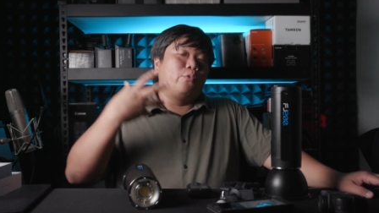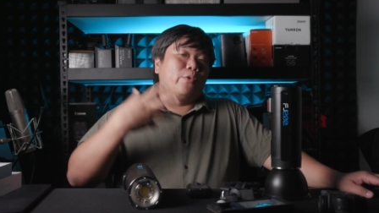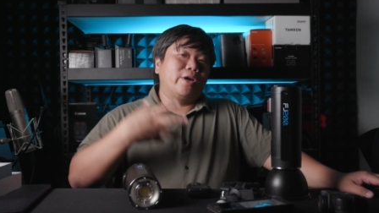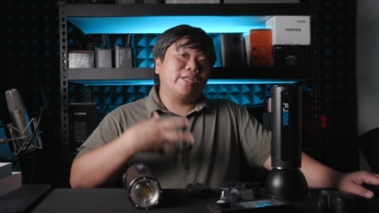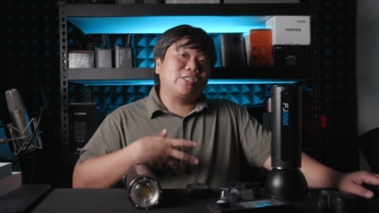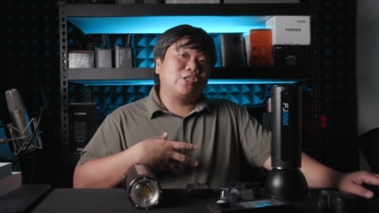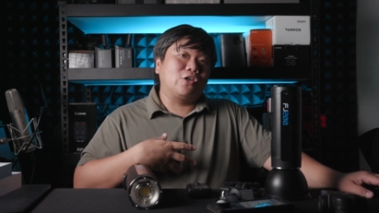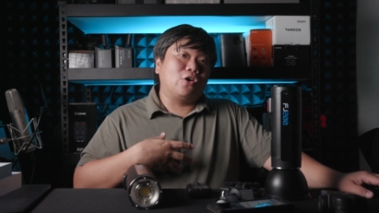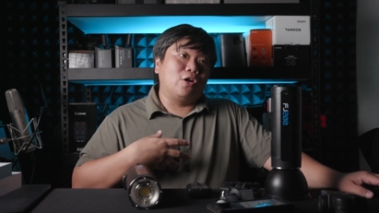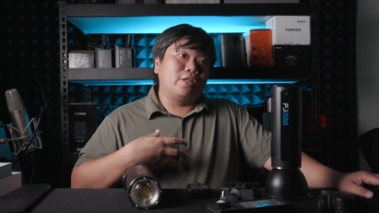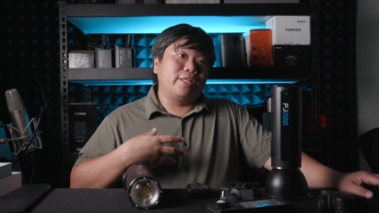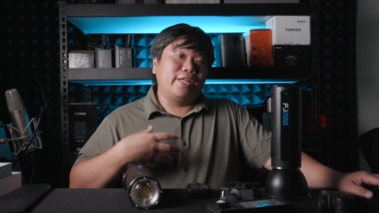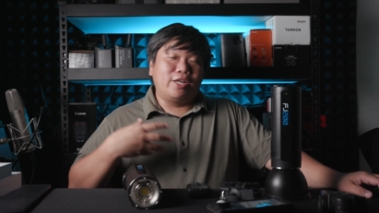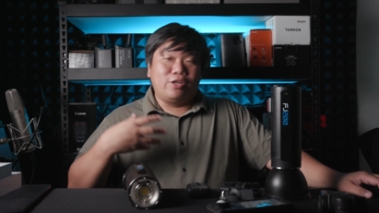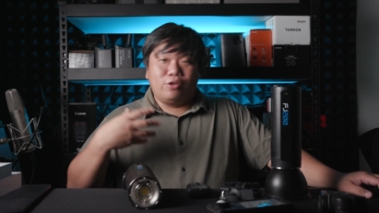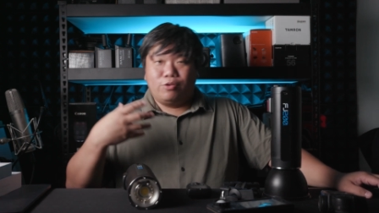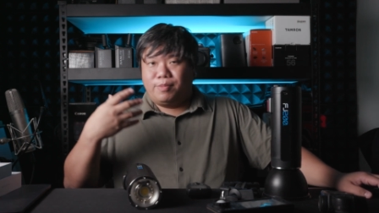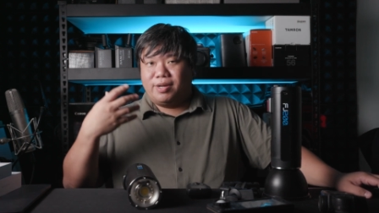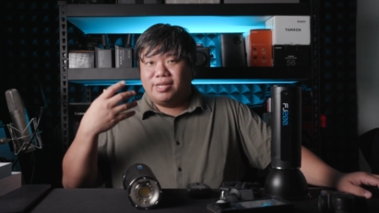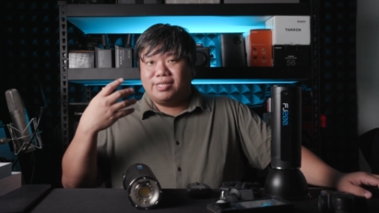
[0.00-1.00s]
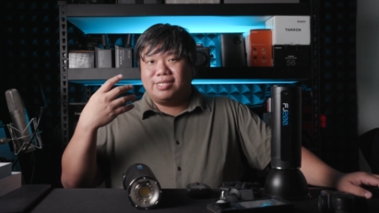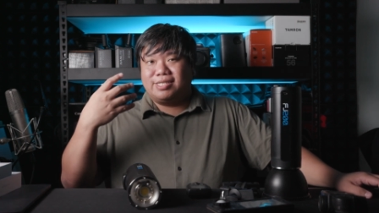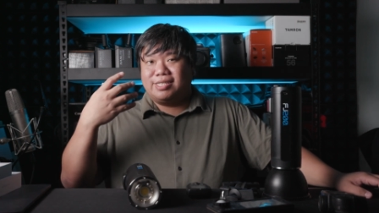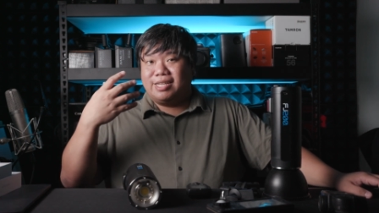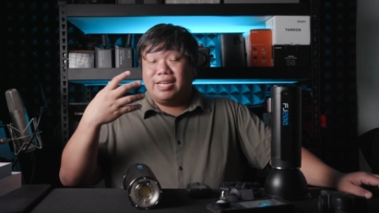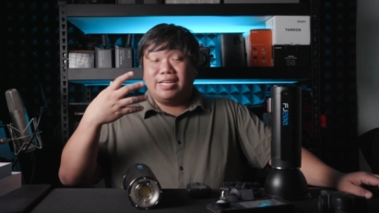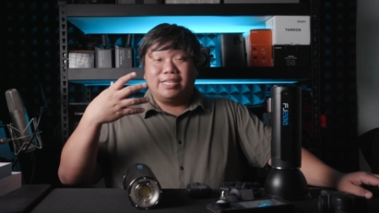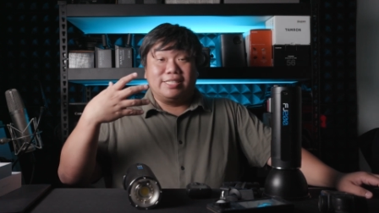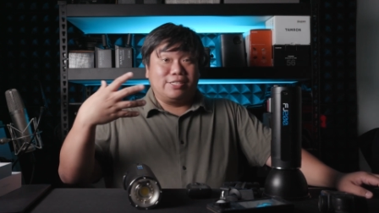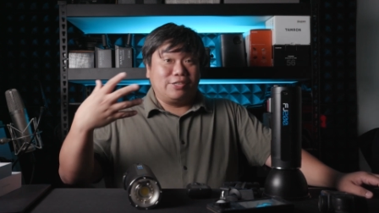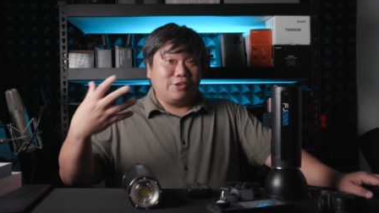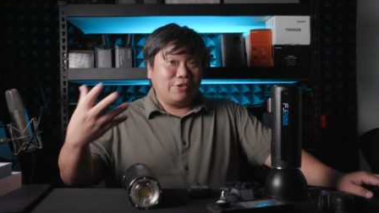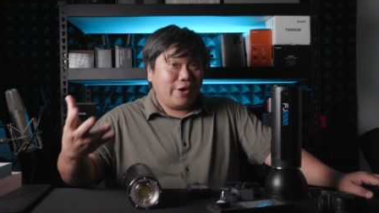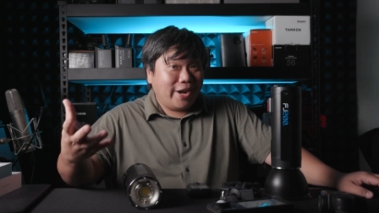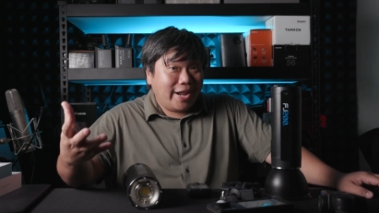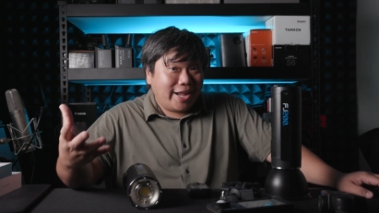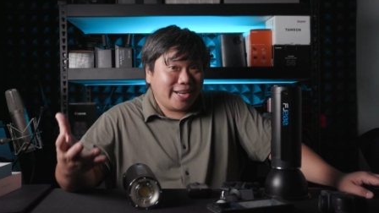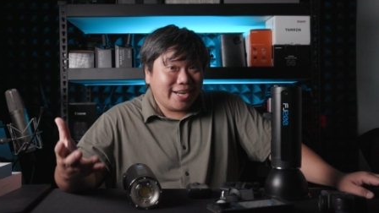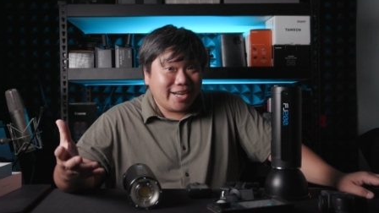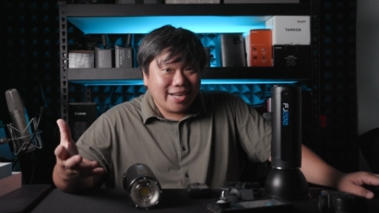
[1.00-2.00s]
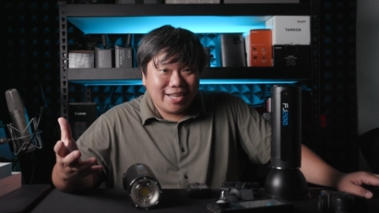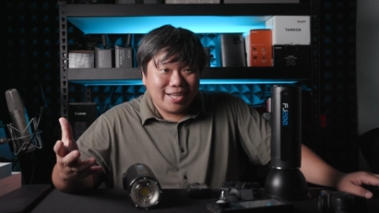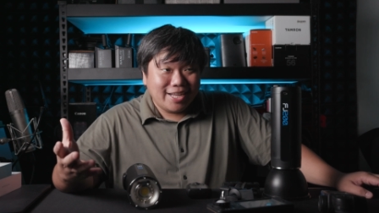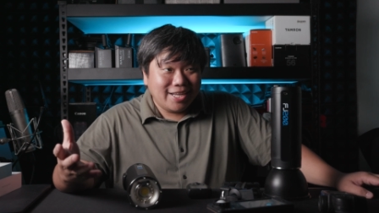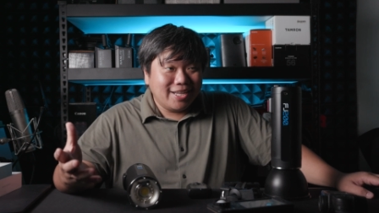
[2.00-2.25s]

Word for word: Westcott that you must say is great.